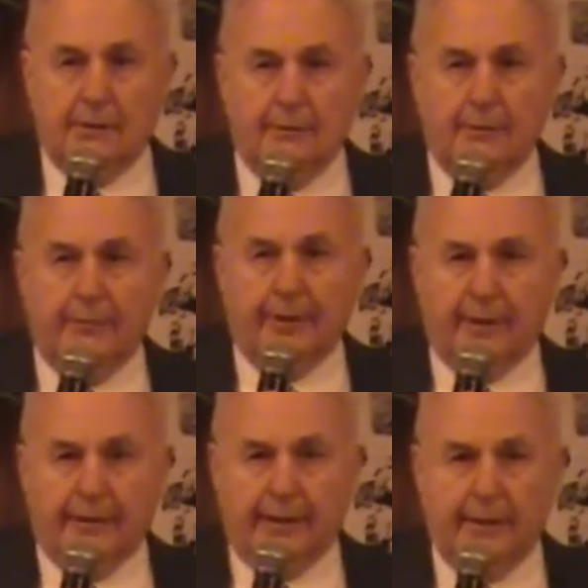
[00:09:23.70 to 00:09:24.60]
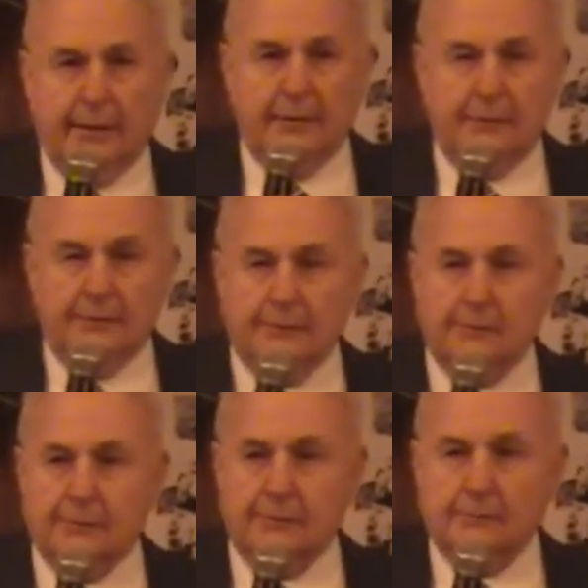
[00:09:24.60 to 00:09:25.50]
We've been lucky.
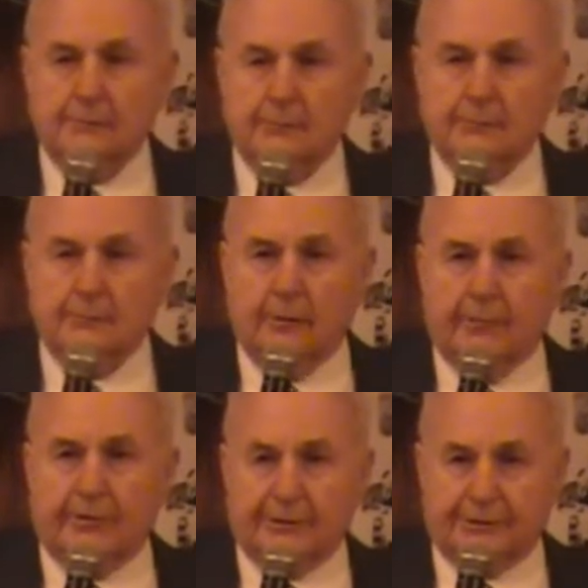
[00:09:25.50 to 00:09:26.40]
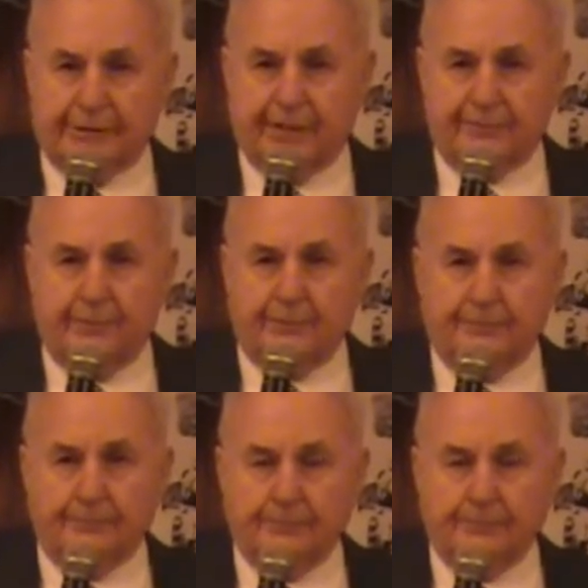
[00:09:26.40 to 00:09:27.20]
We've been successful.